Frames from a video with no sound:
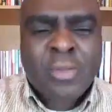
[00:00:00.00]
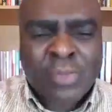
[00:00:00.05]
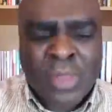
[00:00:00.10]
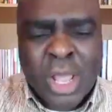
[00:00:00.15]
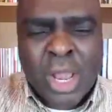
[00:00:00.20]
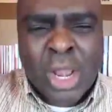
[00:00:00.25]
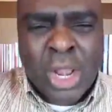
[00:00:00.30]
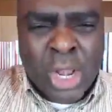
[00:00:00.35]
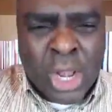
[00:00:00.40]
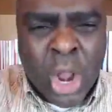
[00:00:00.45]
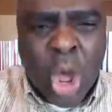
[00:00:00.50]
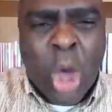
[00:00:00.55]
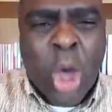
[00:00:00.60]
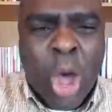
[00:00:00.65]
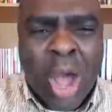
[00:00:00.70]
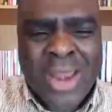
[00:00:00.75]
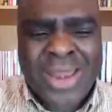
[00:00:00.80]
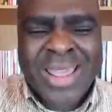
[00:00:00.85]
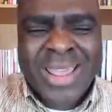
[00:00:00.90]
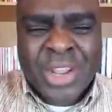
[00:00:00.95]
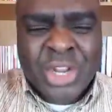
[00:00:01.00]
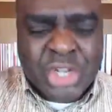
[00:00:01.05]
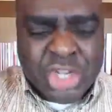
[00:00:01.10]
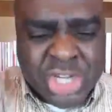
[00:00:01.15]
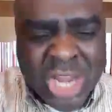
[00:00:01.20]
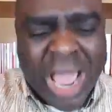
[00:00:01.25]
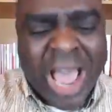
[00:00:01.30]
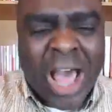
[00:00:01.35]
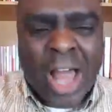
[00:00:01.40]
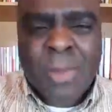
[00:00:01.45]
The Lord
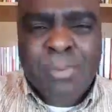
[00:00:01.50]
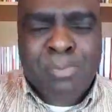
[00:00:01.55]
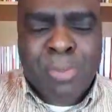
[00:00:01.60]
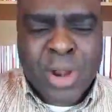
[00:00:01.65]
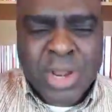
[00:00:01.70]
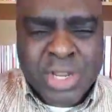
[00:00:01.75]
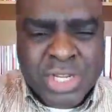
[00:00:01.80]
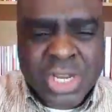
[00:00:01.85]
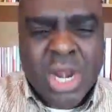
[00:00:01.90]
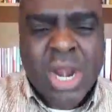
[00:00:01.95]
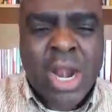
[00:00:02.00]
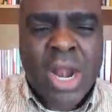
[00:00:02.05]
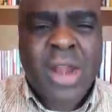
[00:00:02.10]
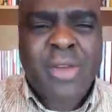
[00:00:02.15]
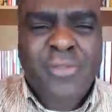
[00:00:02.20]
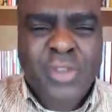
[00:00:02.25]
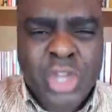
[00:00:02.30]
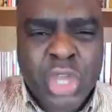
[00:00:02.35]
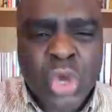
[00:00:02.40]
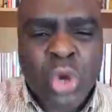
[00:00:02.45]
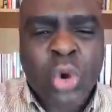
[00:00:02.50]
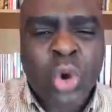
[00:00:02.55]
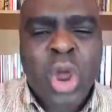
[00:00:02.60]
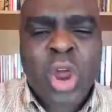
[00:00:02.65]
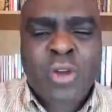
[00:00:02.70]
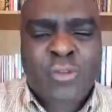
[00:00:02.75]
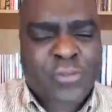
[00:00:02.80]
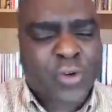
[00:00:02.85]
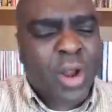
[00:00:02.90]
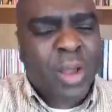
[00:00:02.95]
shall preserve you
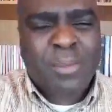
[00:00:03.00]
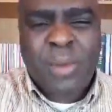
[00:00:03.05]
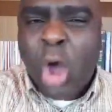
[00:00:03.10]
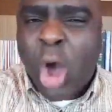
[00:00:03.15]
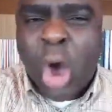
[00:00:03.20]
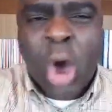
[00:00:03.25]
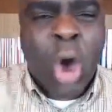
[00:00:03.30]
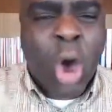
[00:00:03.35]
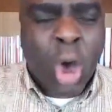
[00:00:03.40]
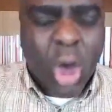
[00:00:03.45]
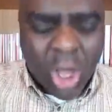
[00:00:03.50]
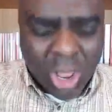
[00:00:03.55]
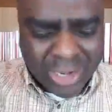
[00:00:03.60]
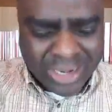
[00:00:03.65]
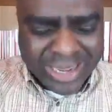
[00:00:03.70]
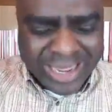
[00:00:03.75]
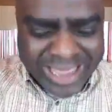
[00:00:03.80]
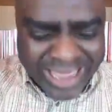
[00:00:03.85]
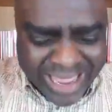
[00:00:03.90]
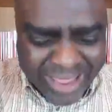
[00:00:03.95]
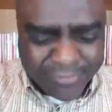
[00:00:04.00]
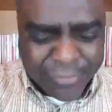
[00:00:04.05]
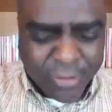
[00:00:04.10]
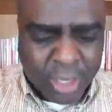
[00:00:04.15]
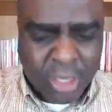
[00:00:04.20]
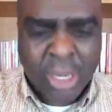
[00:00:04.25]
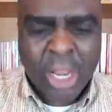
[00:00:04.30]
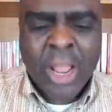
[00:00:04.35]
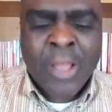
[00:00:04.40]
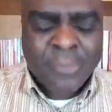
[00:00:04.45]
from all
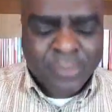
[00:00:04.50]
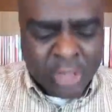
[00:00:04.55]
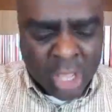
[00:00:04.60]
evil.